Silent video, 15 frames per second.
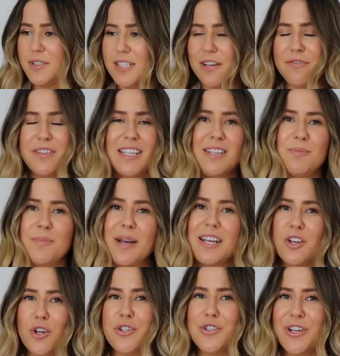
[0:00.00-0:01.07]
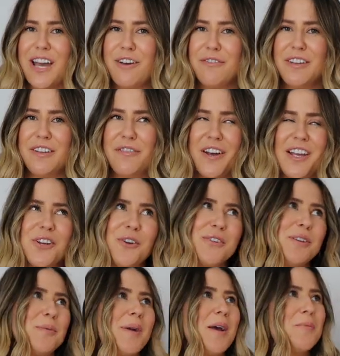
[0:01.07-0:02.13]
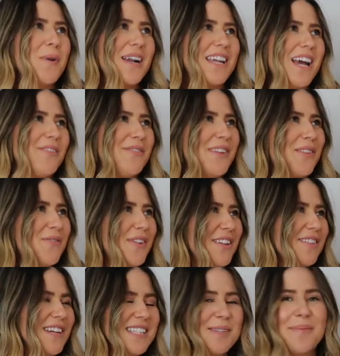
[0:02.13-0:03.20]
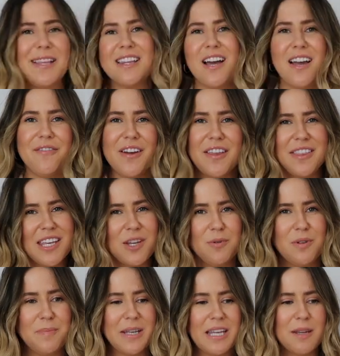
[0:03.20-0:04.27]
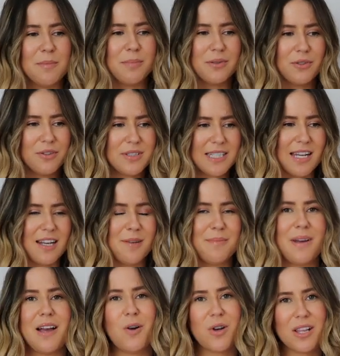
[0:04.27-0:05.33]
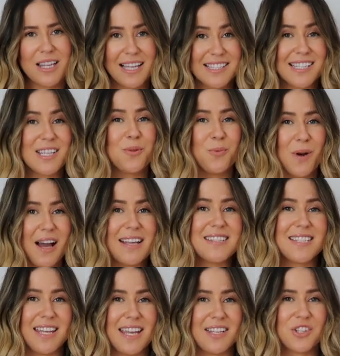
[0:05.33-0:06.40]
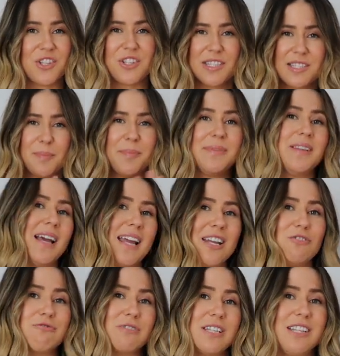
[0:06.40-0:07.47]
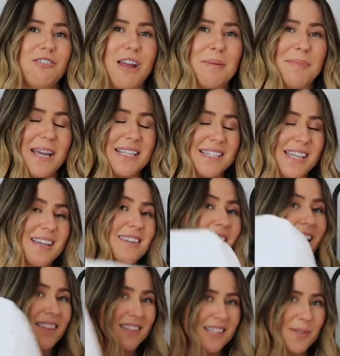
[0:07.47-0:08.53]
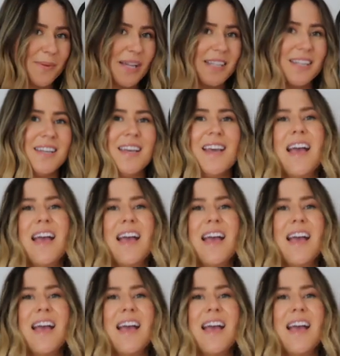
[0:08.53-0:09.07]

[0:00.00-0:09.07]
Definitely my go-to outfit, if I could only wear one outfit for the rest of my life, I think it would be blue denim, a classic white tee, so just a plain, really great basic like this one,